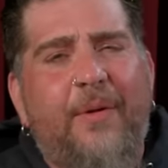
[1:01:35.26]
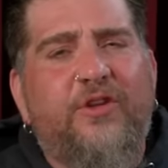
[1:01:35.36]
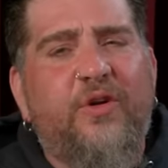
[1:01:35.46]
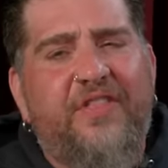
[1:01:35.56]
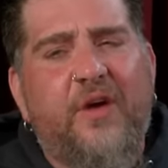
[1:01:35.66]
gonna
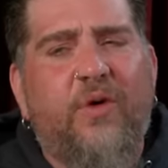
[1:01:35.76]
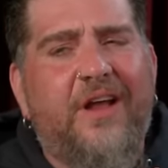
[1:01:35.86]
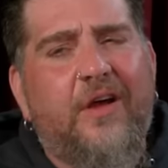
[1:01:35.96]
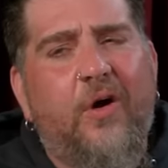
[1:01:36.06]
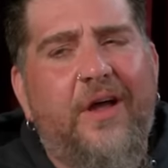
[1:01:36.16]
do a thing where I
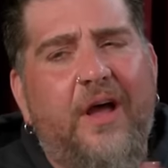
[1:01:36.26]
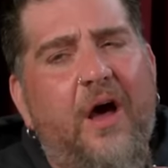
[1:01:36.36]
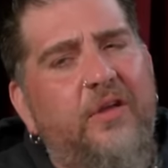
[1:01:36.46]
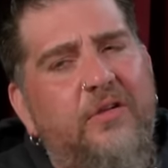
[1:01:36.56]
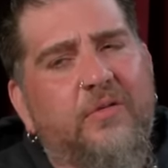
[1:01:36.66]
go like,
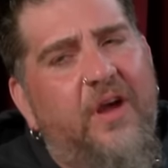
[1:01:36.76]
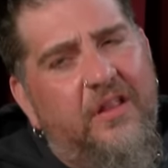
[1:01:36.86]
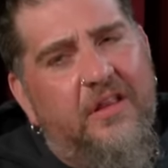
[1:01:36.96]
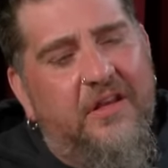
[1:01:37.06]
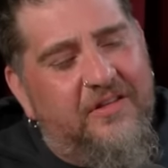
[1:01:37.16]
"Oh, you can do
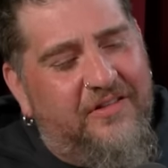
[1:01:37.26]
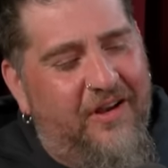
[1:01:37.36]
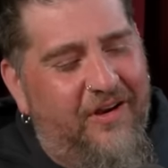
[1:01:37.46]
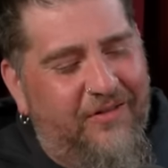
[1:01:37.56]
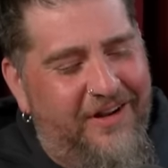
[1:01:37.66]
anything to this
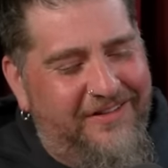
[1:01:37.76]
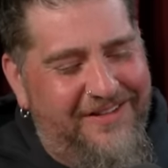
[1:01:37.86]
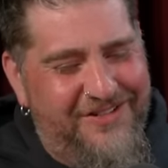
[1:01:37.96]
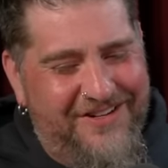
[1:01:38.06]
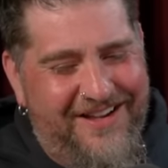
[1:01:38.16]
song, right,
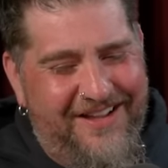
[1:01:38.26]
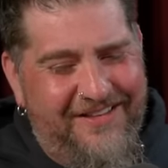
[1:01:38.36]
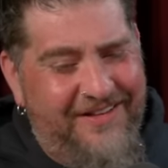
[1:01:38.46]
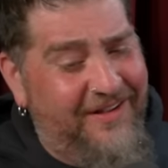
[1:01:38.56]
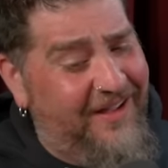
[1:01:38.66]
DJ?" And
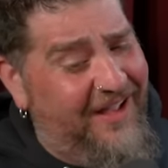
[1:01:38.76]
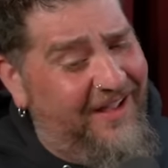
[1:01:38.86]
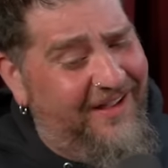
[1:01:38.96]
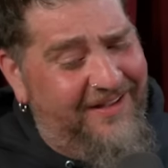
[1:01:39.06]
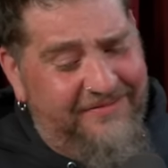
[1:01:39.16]

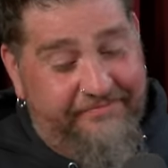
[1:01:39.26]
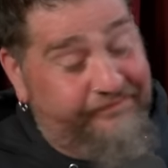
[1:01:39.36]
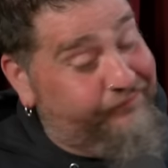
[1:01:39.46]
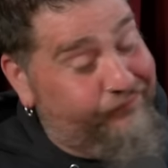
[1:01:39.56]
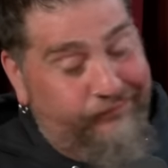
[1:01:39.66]
I go, "Uh,
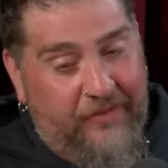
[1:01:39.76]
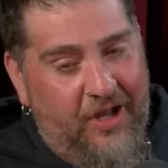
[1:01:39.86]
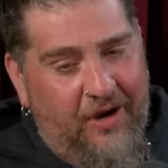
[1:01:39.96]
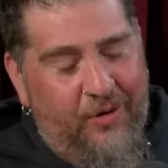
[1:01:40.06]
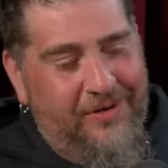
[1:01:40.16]

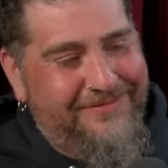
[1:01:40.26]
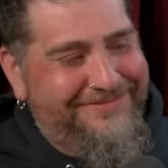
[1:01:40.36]
no."